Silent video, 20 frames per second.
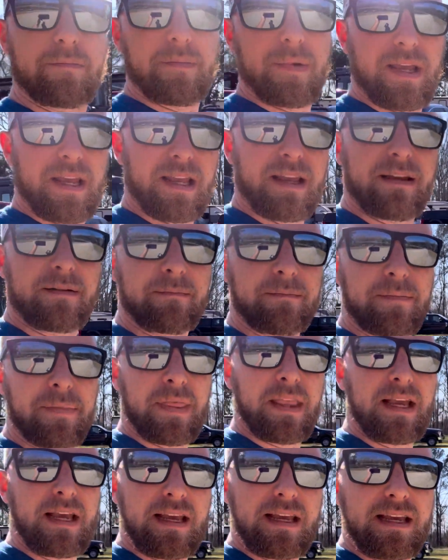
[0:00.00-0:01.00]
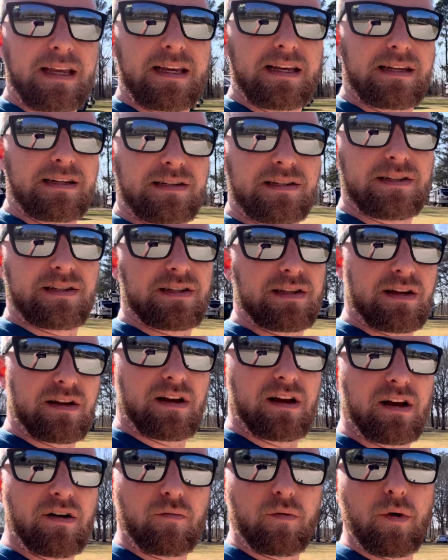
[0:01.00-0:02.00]
me is
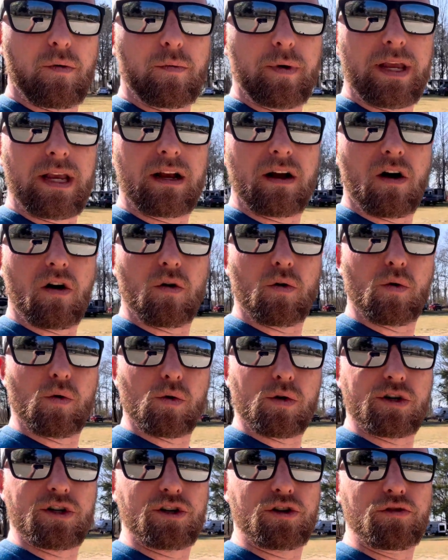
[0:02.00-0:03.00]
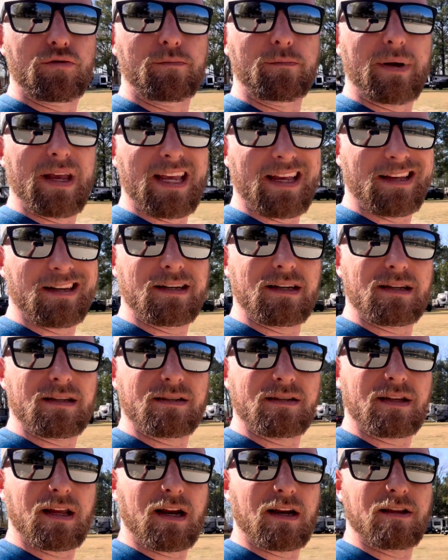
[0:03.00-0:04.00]
what we call Horseshoe Bend.
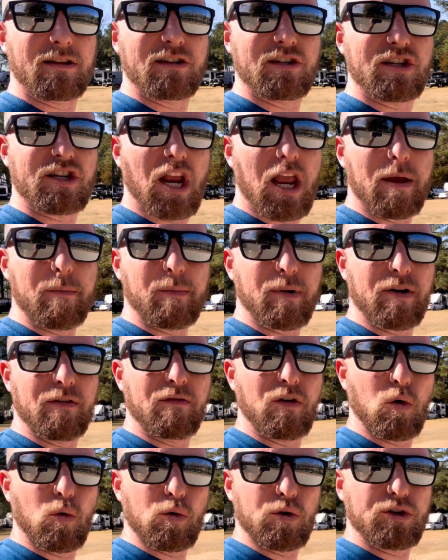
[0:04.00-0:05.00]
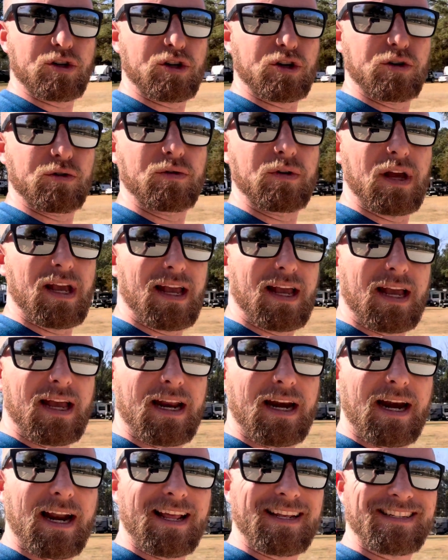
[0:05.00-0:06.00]
It's kind of the shape of a horseshoe, and
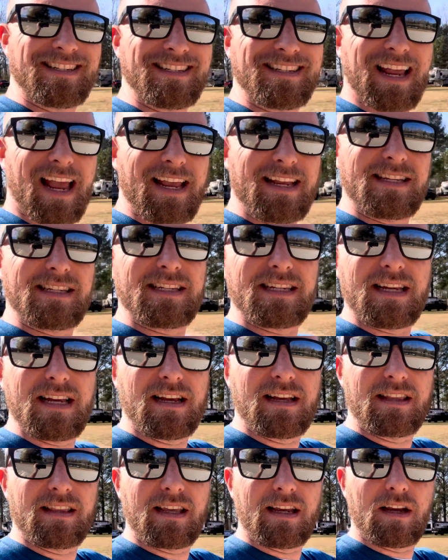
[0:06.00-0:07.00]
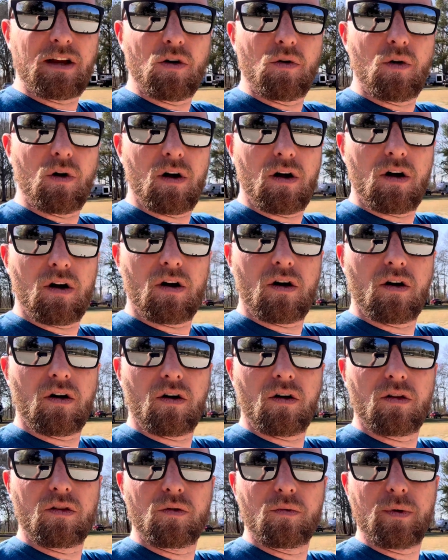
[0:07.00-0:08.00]
it has sights that go
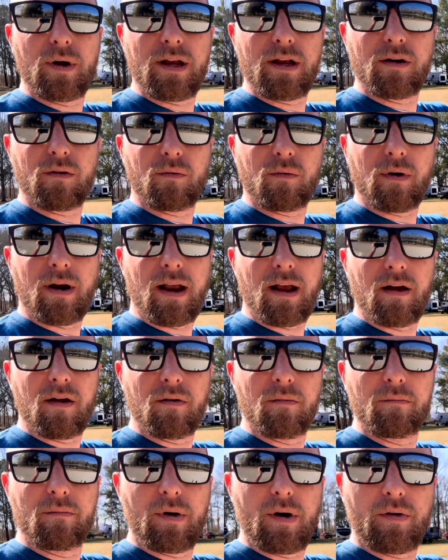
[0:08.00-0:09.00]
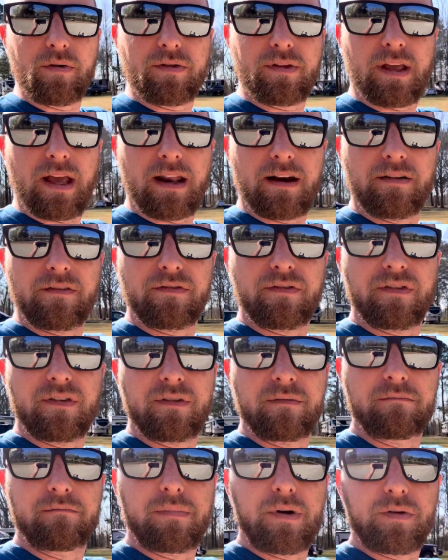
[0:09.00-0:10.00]
all the way around both
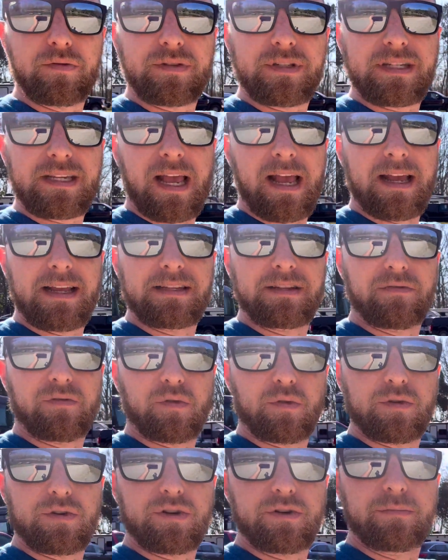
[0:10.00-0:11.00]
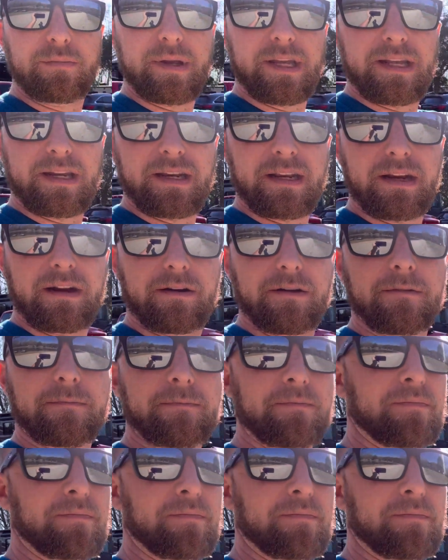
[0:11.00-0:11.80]
sides of Horseshoe Bend here.